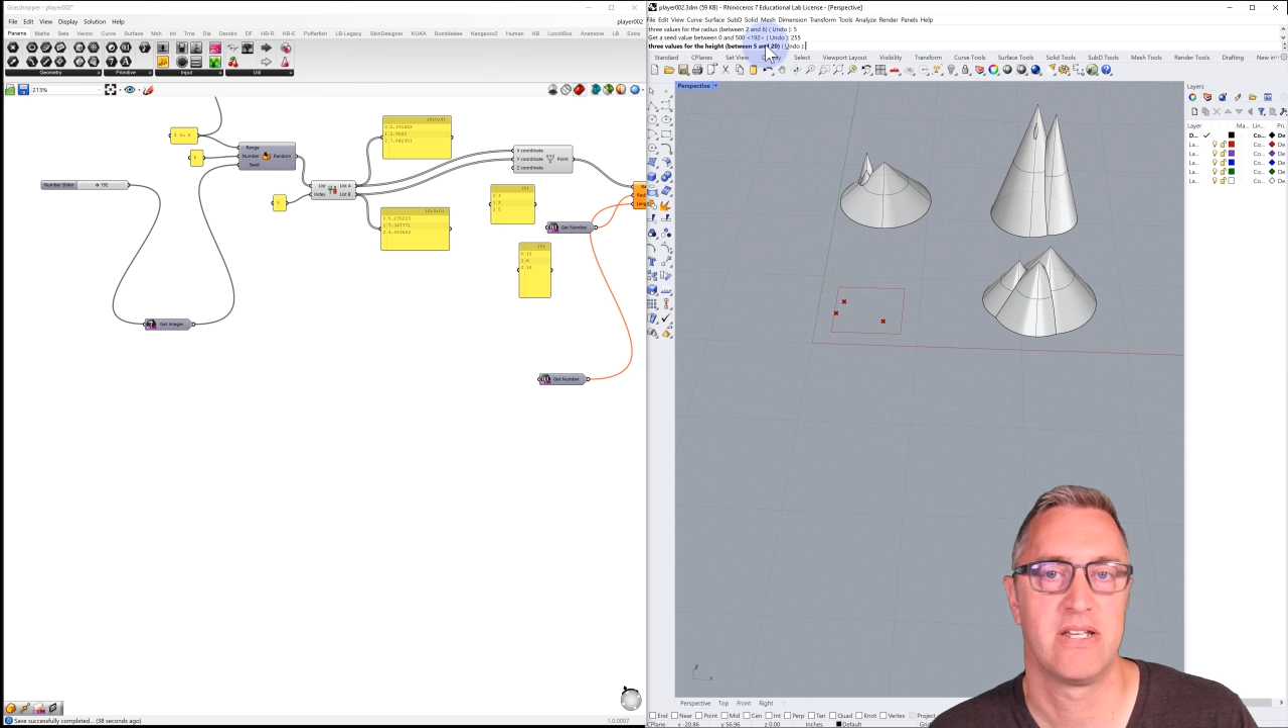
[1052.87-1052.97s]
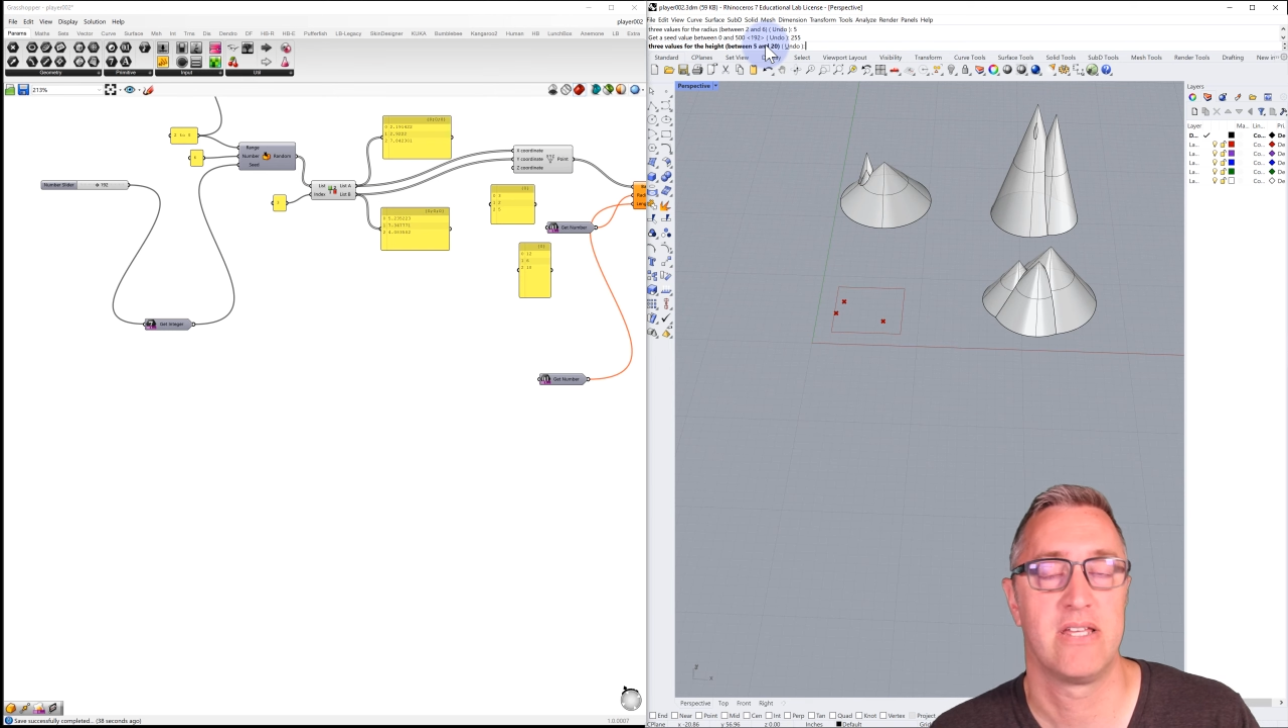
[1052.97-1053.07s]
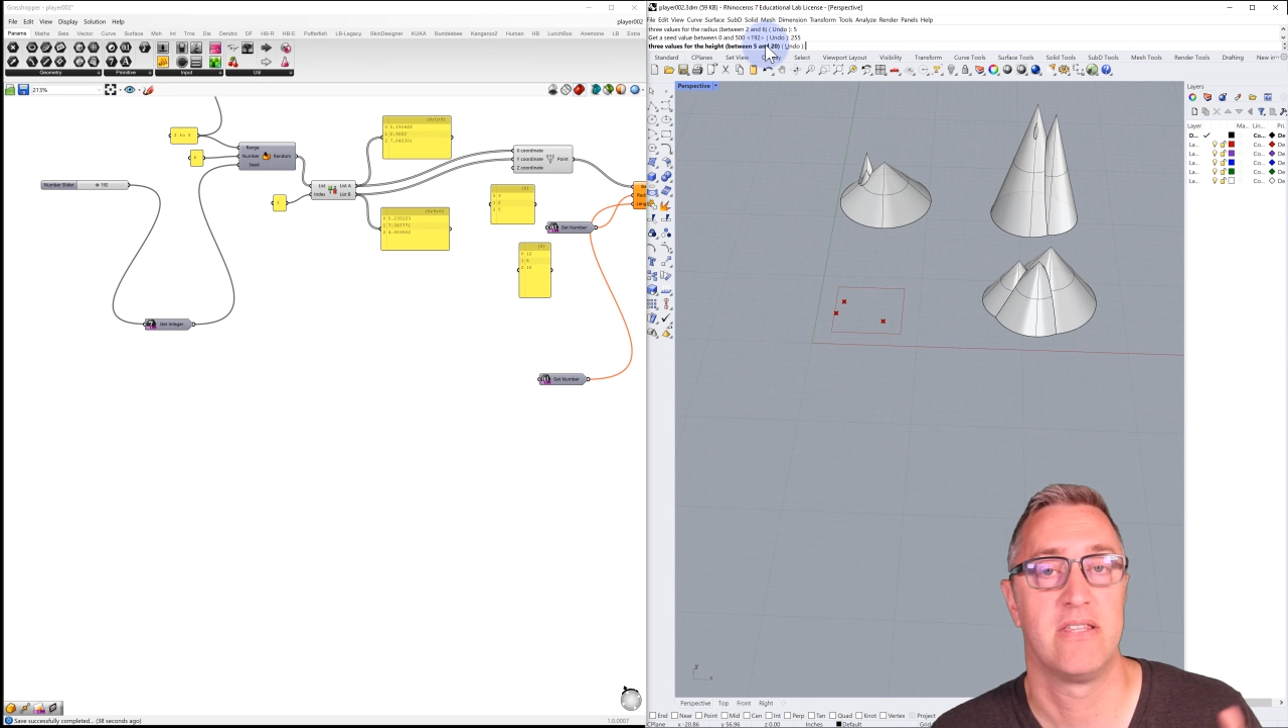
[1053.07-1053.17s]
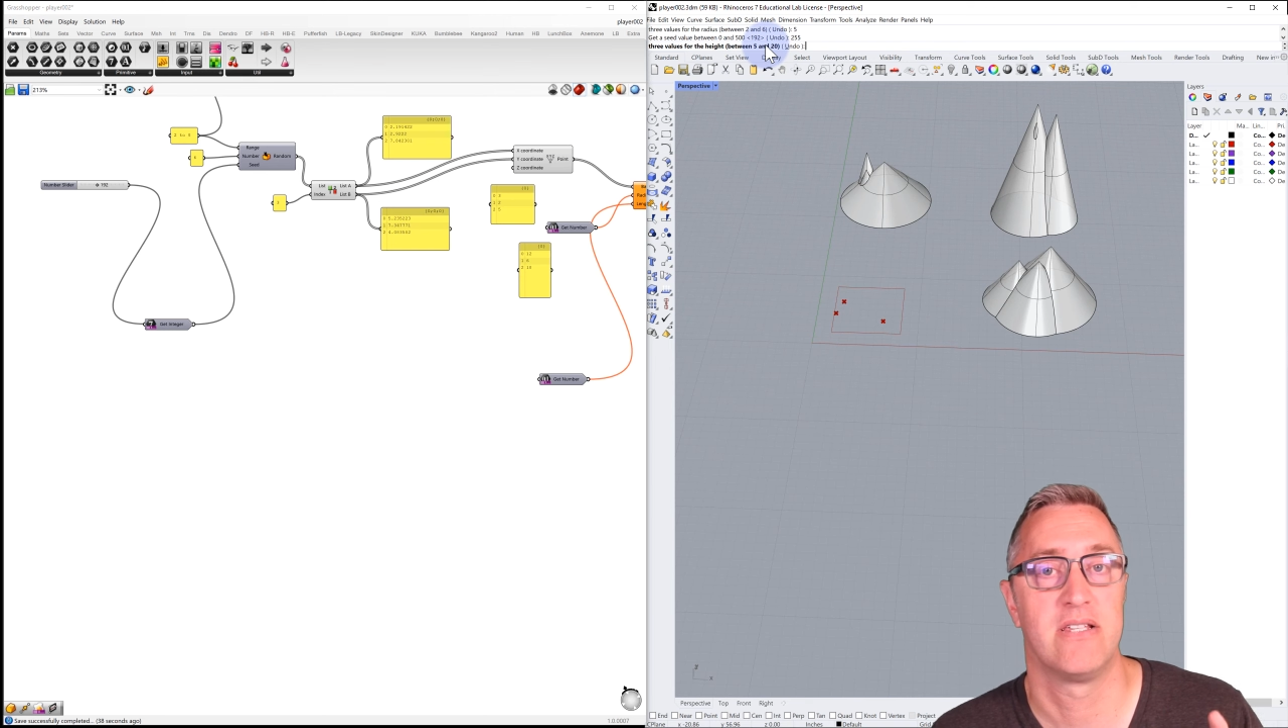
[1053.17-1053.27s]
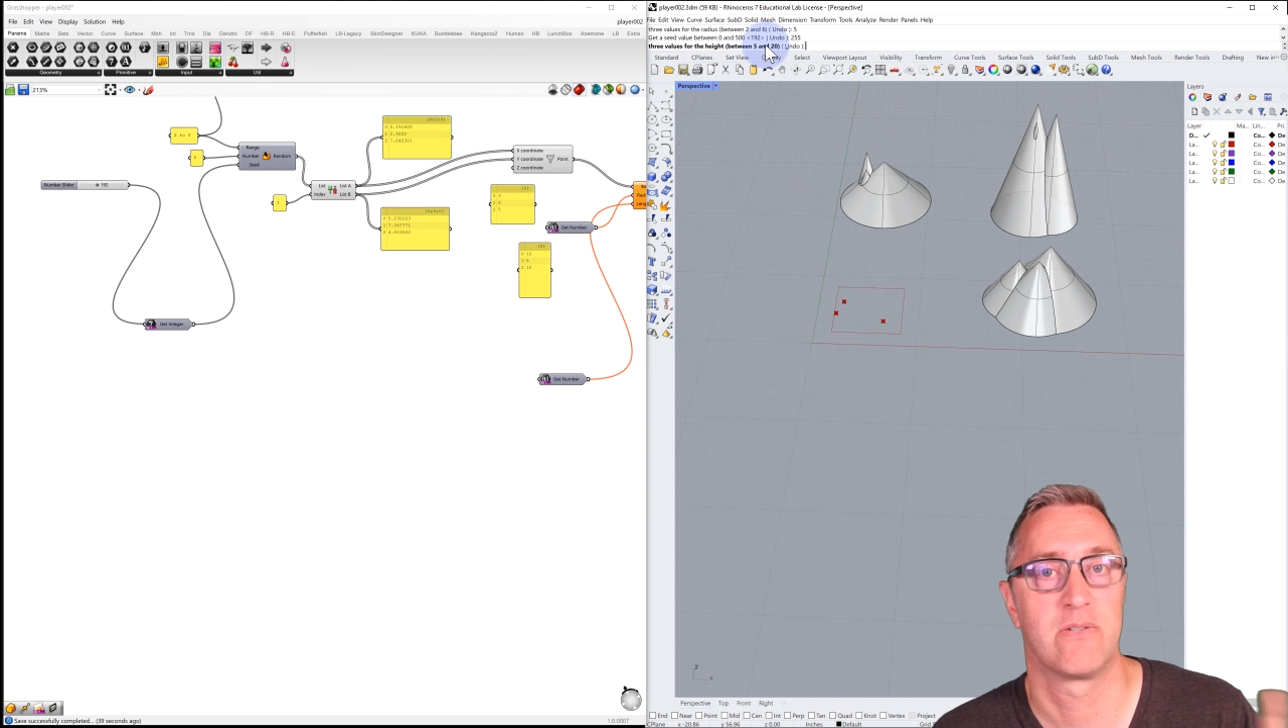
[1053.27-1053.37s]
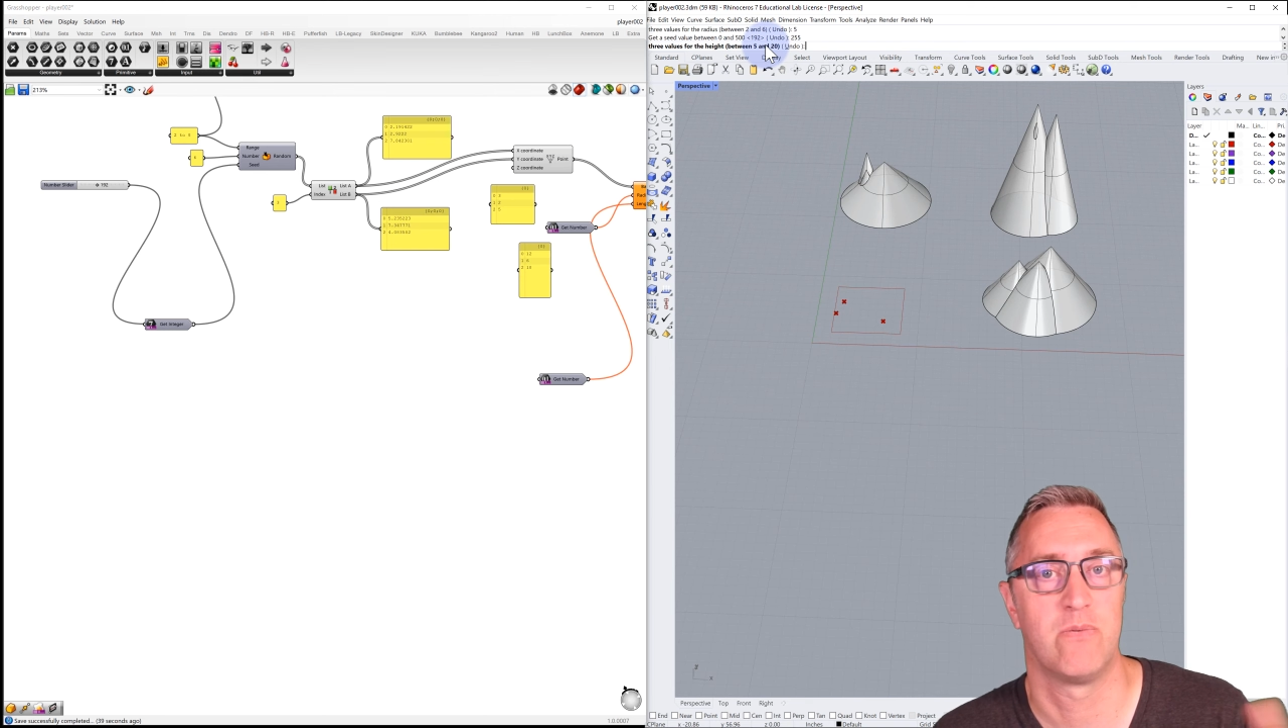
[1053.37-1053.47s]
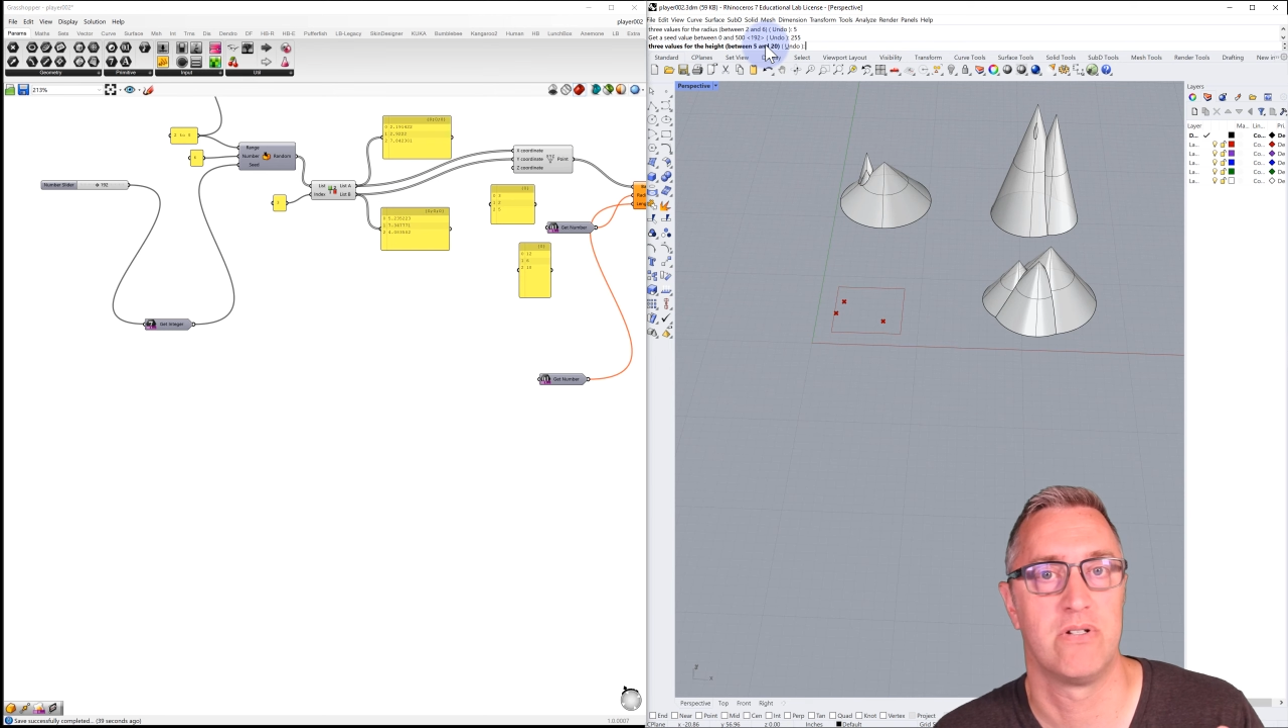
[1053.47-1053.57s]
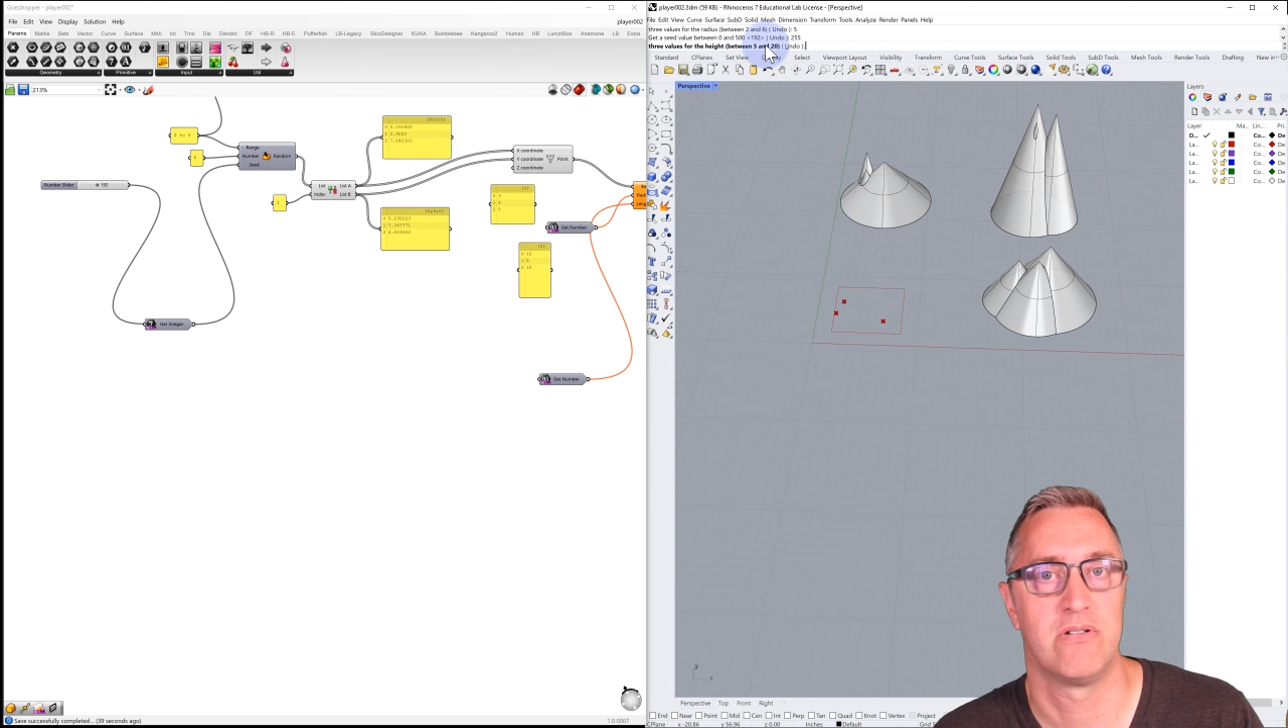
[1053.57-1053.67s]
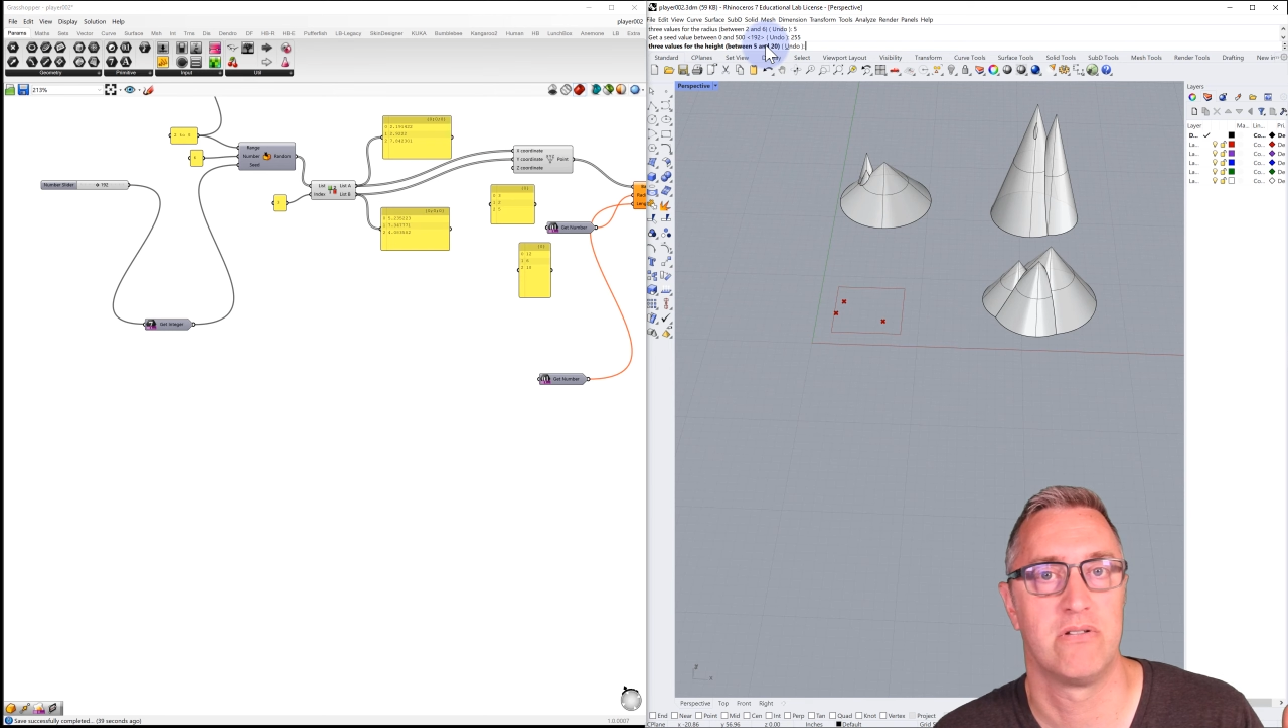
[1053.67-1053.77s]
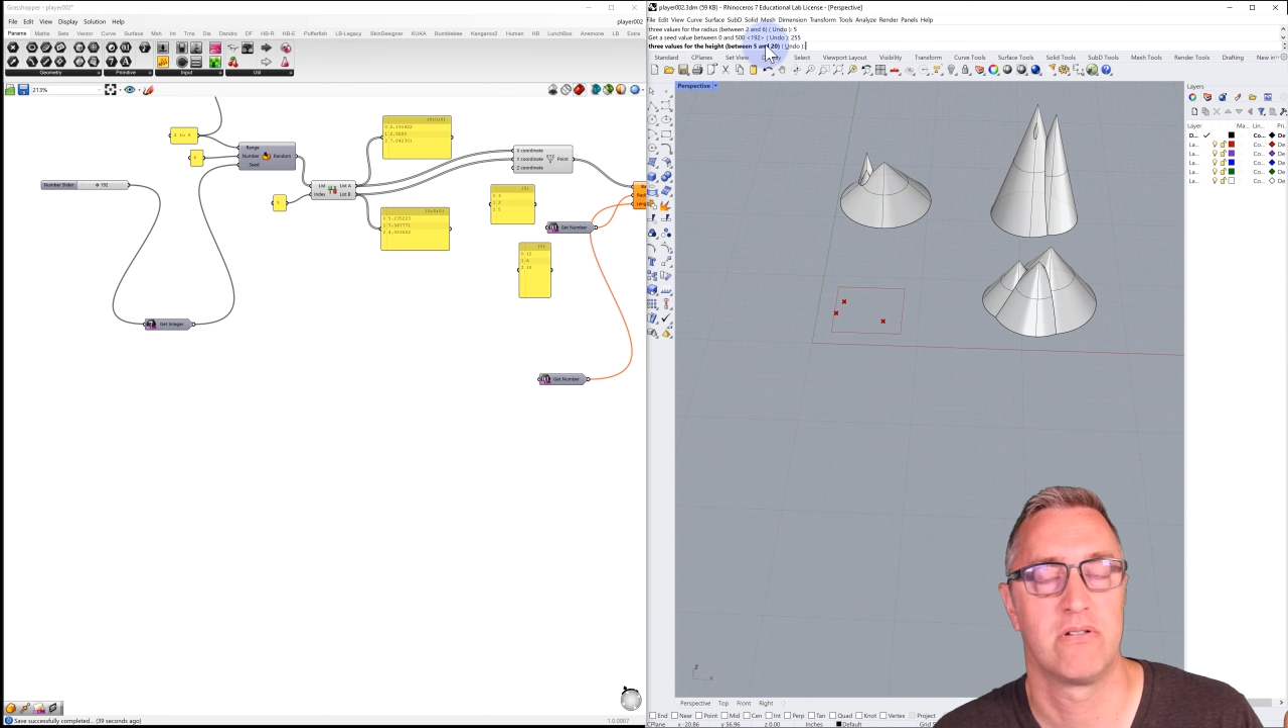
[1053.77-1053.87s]
this
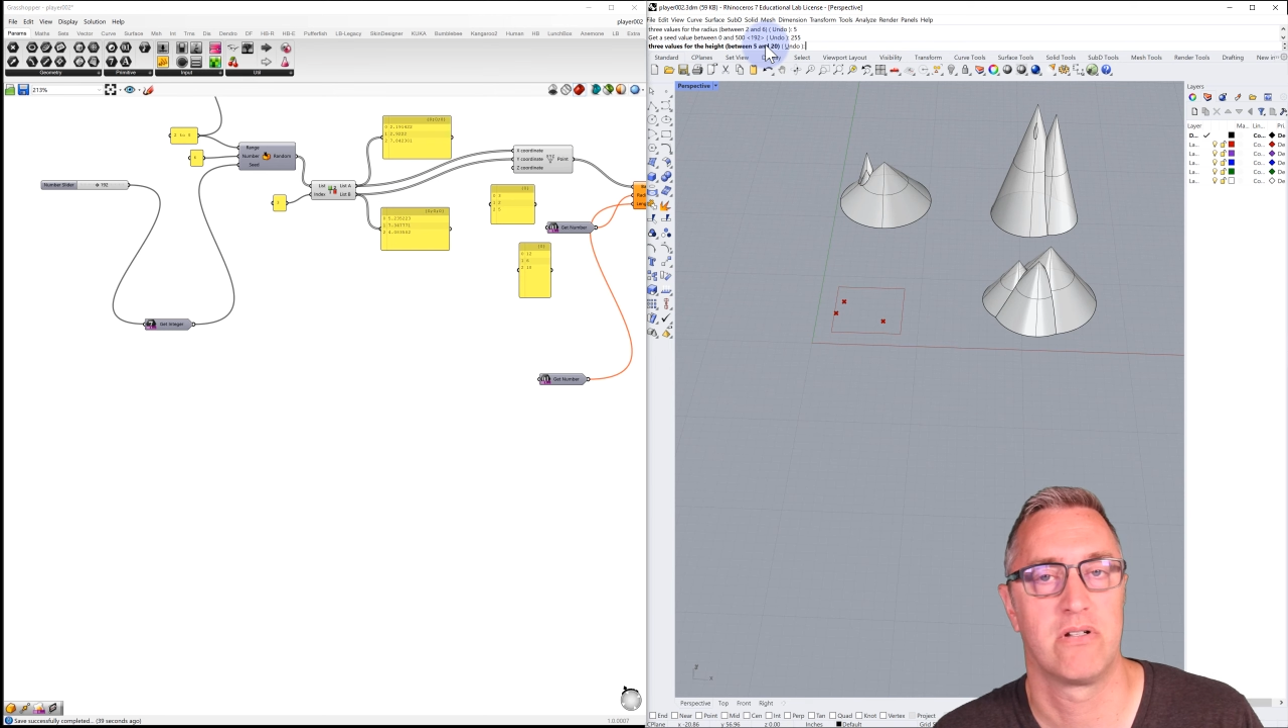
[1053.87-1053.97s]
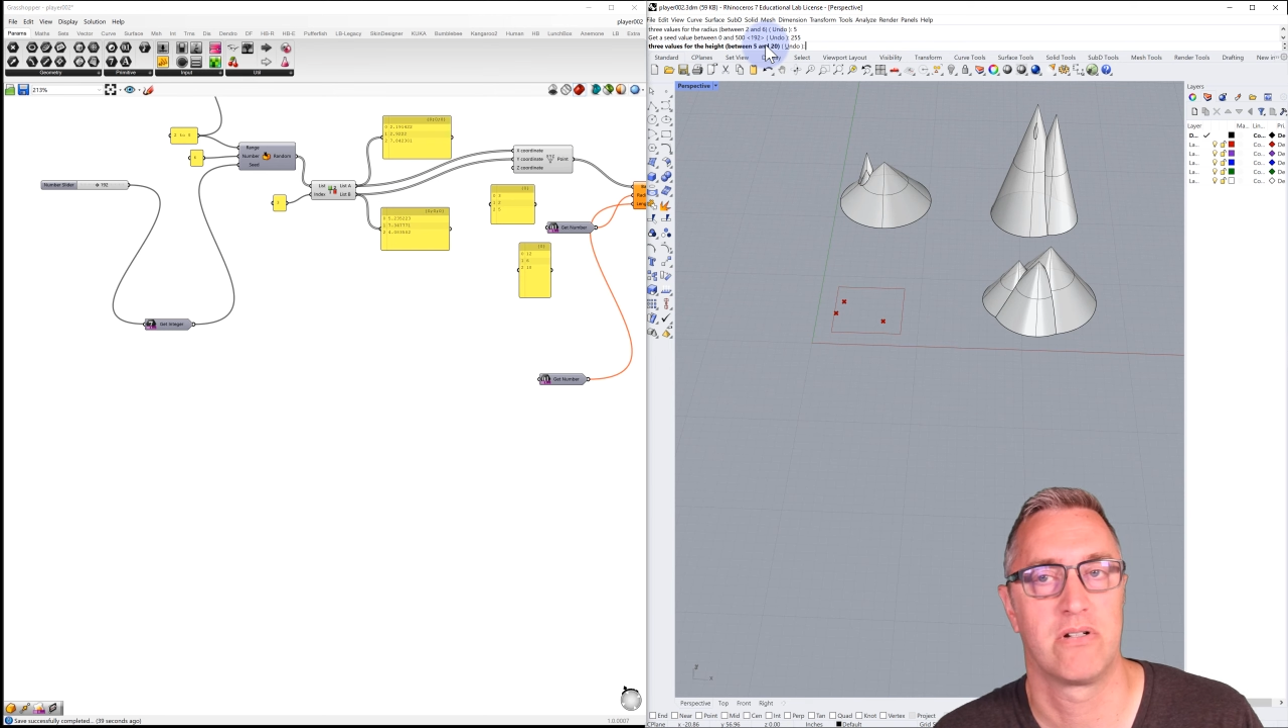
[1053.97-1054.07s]
will